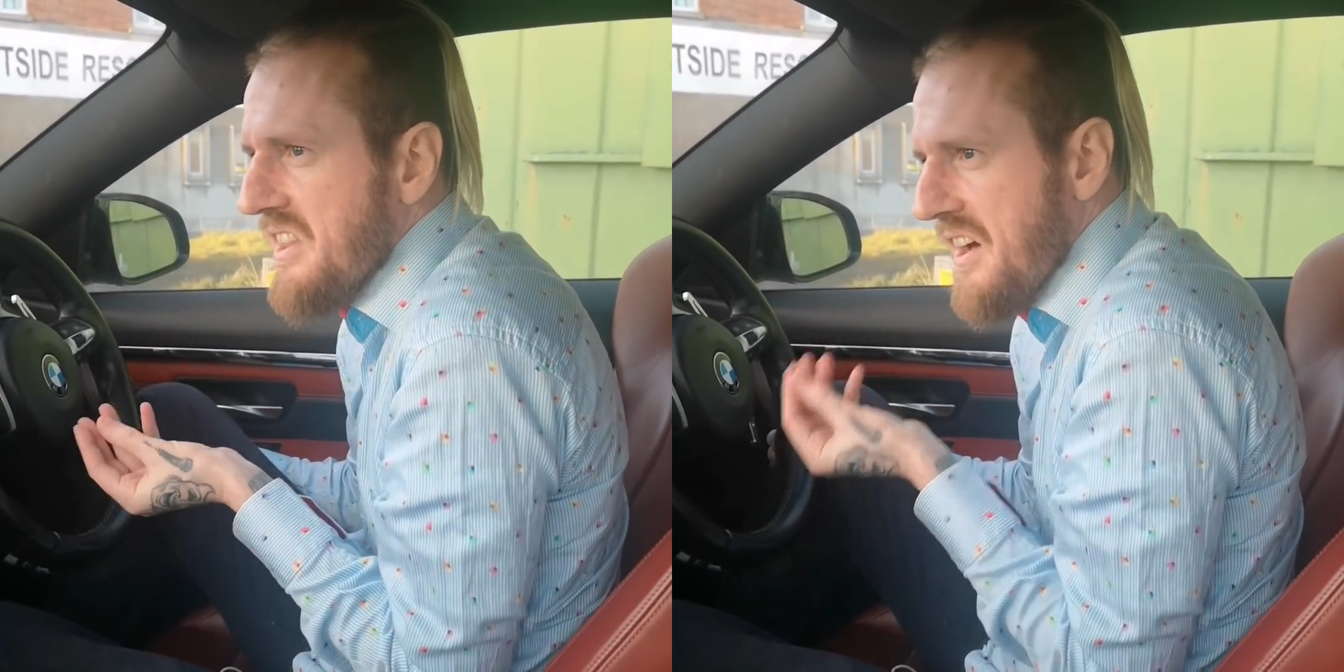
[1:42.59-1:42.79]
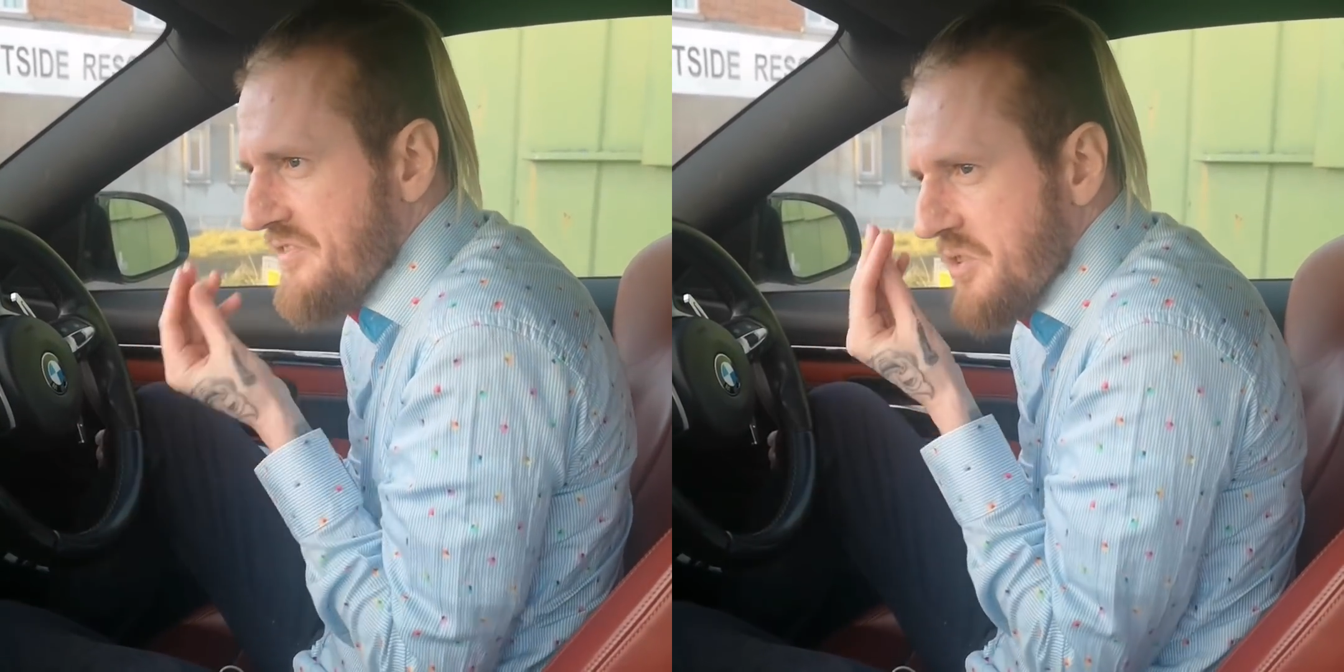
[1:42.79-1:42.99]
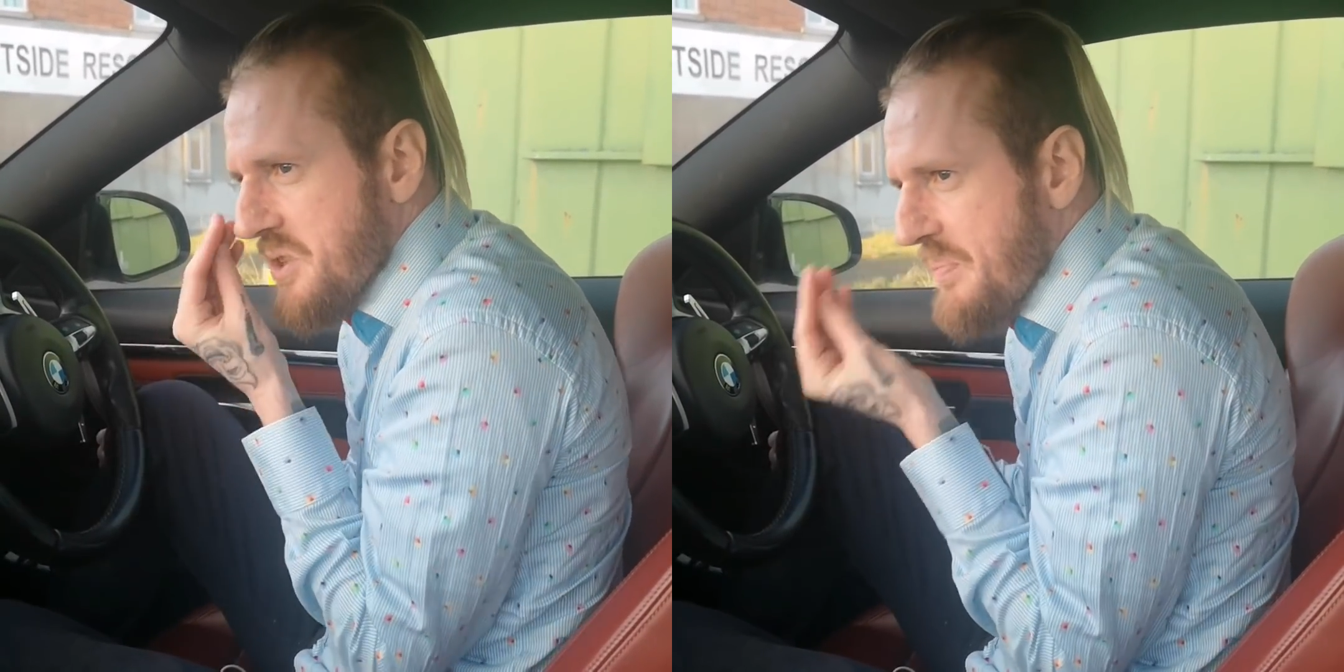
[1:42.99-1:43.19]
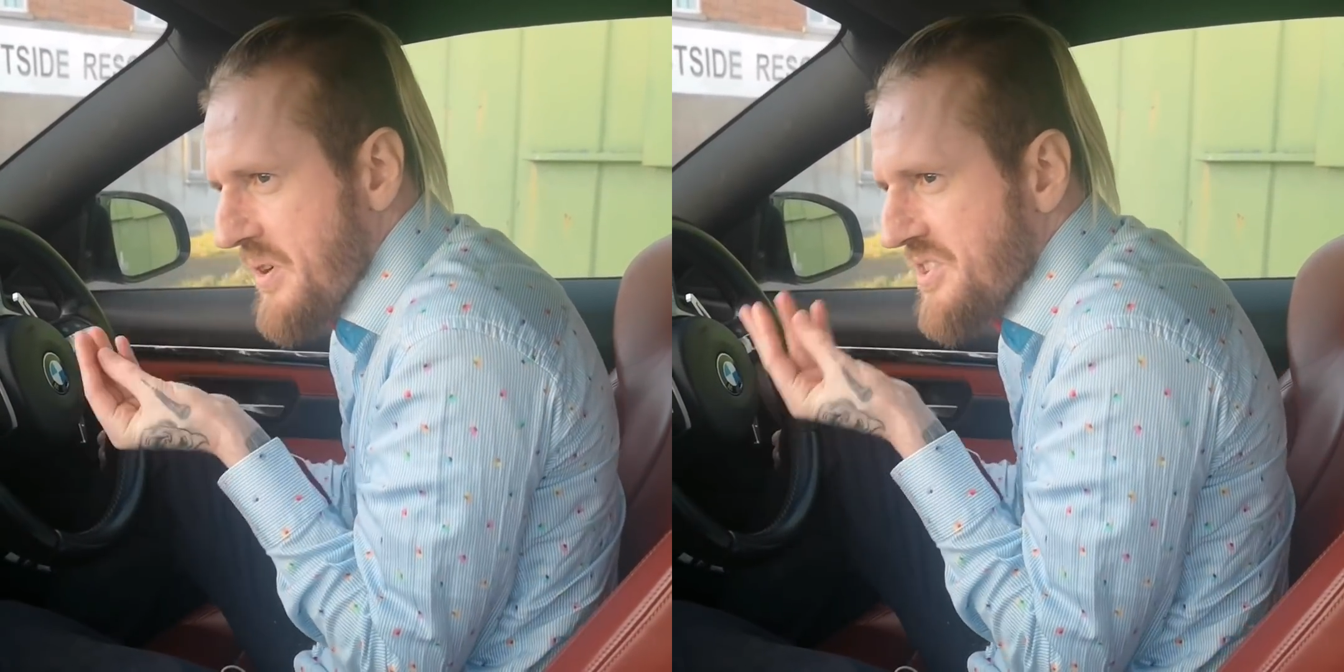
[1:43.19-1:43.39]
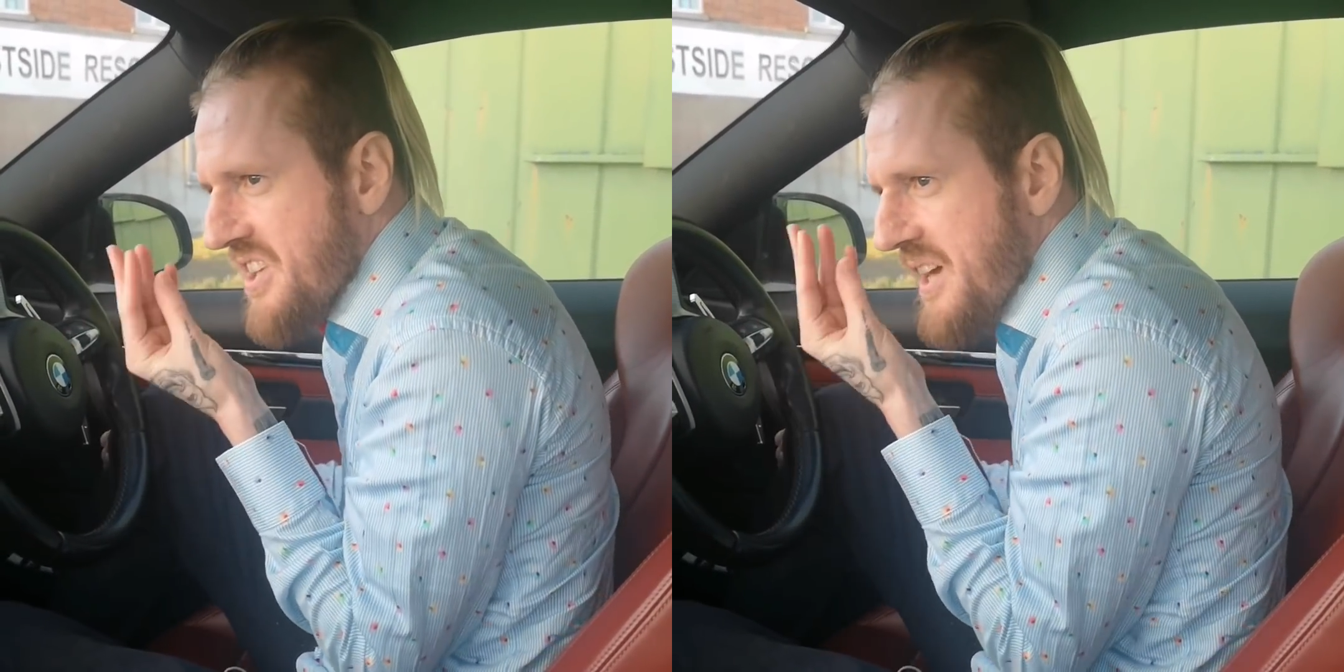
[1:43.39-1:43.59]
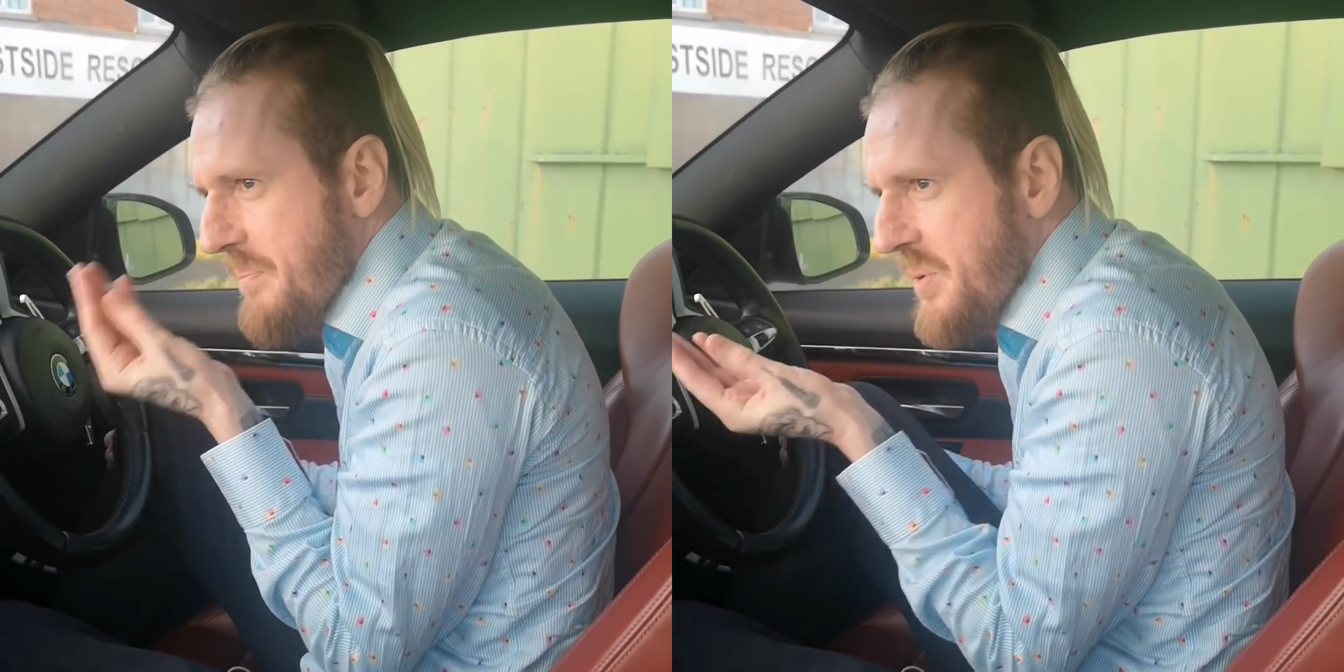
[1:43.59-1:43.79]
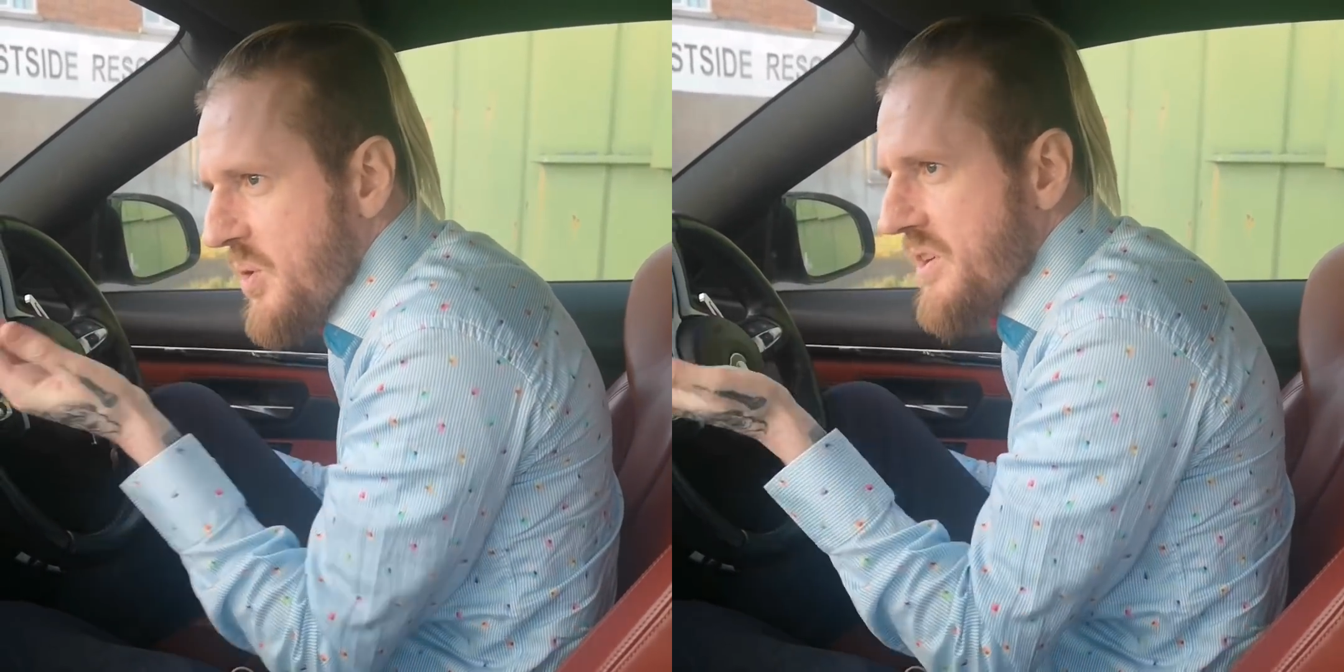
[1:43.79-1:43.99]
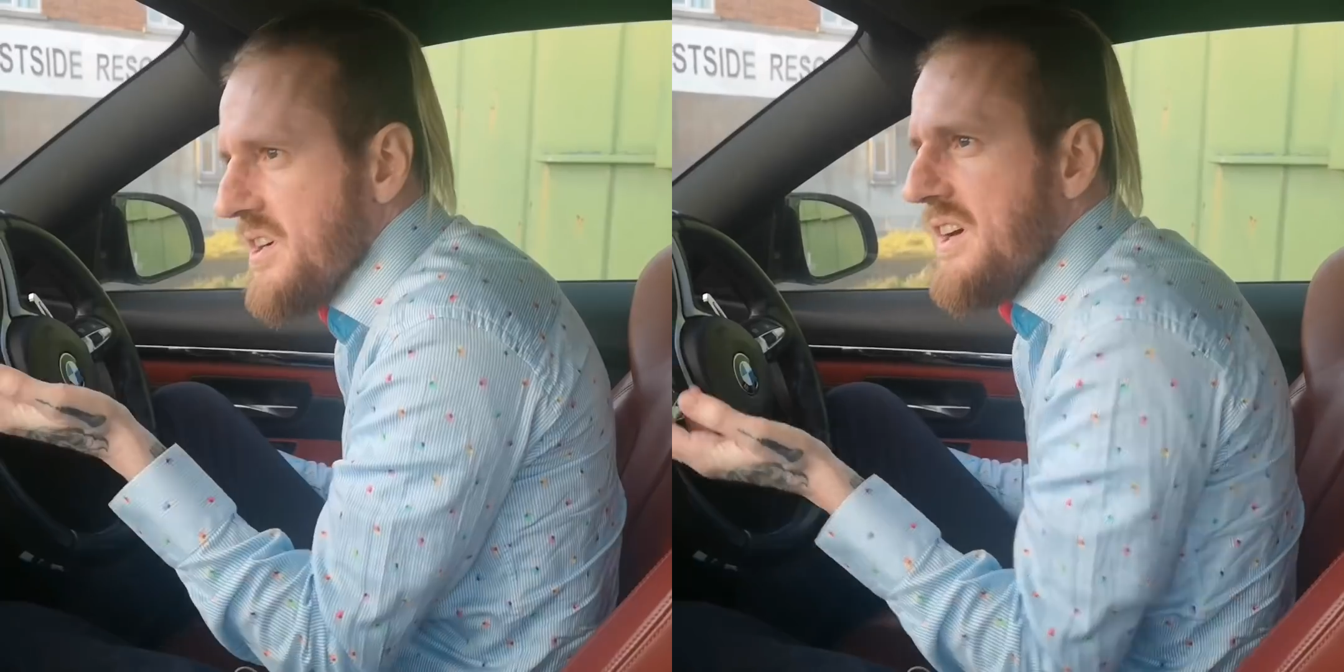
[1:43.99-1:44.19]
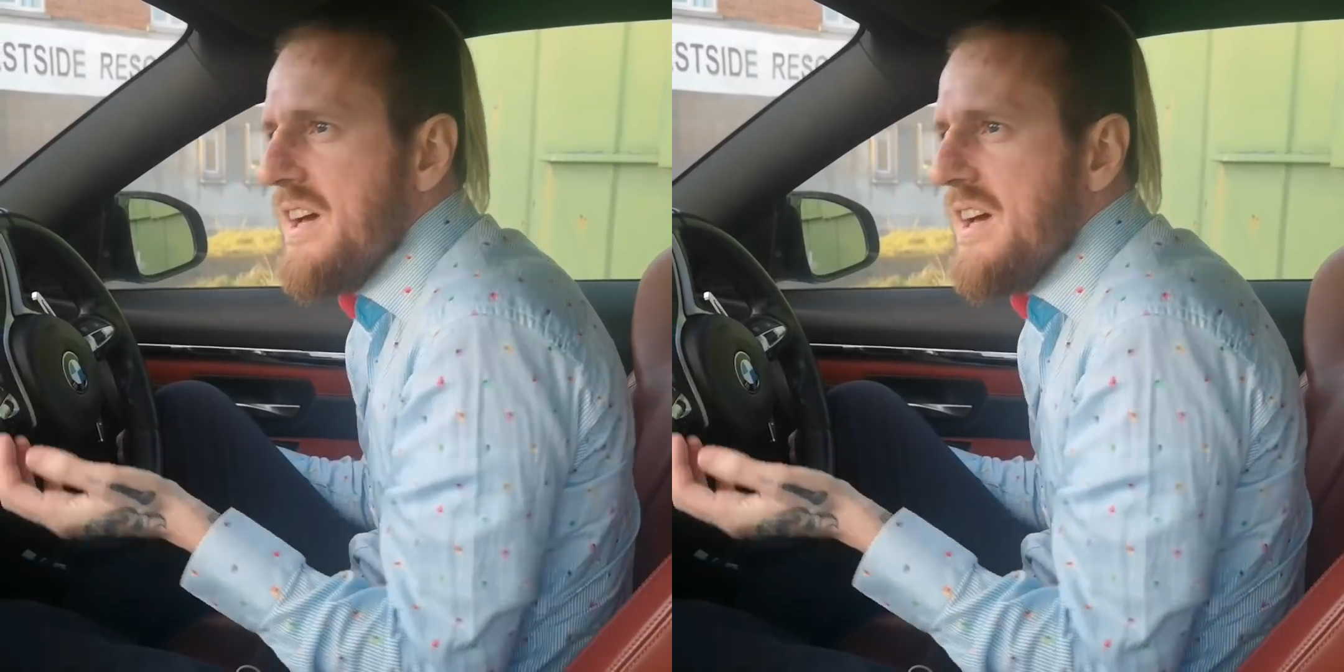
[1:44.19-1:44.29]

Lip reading: love to the birds, I am Bjork.